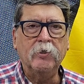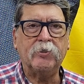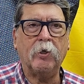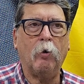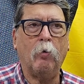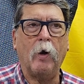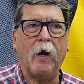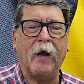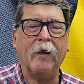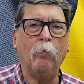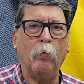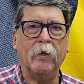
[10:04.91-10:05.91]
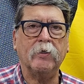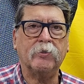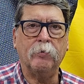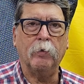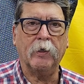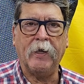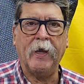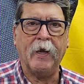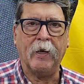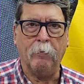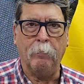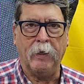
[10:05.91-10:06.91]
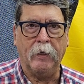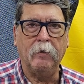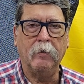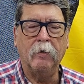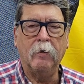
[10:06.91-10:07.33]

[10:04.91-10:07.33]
So I went to Academy